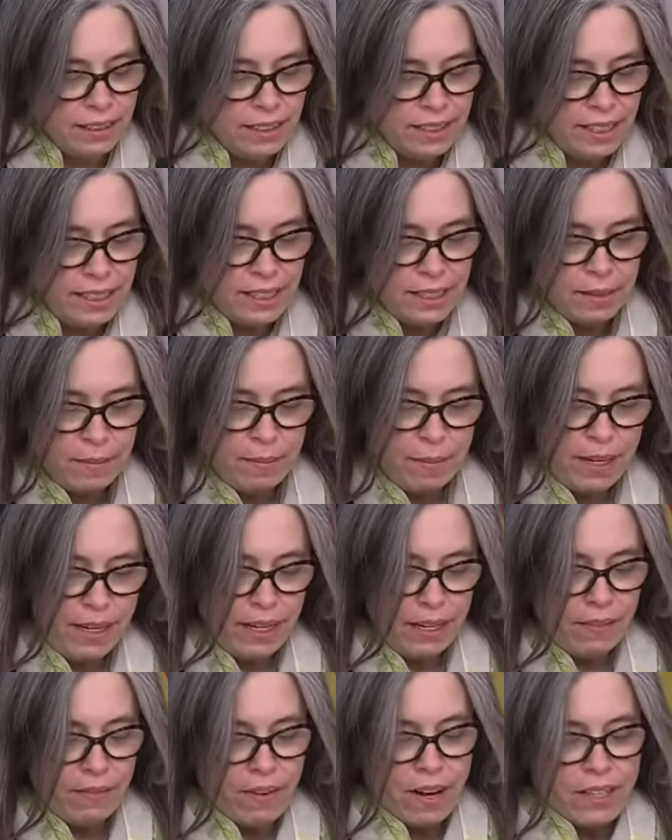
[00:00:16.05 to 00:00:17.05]
Since the
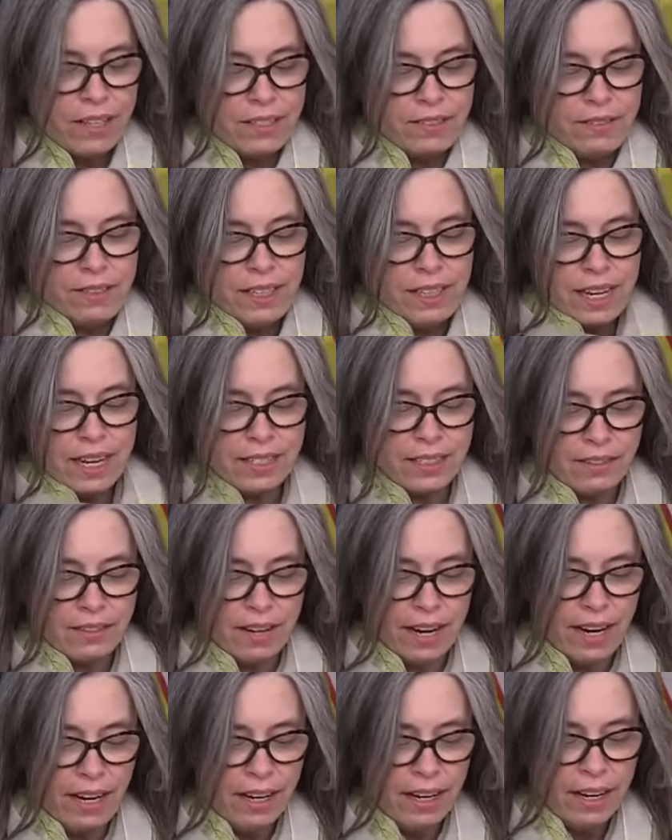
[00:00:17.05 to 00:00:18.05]
media advisory
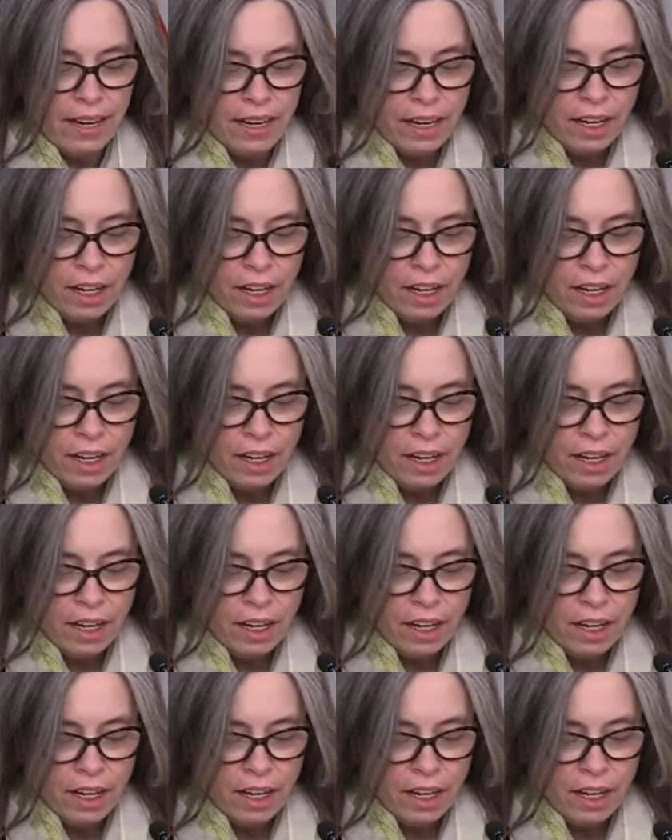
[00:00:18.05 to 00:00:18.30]
yesterday,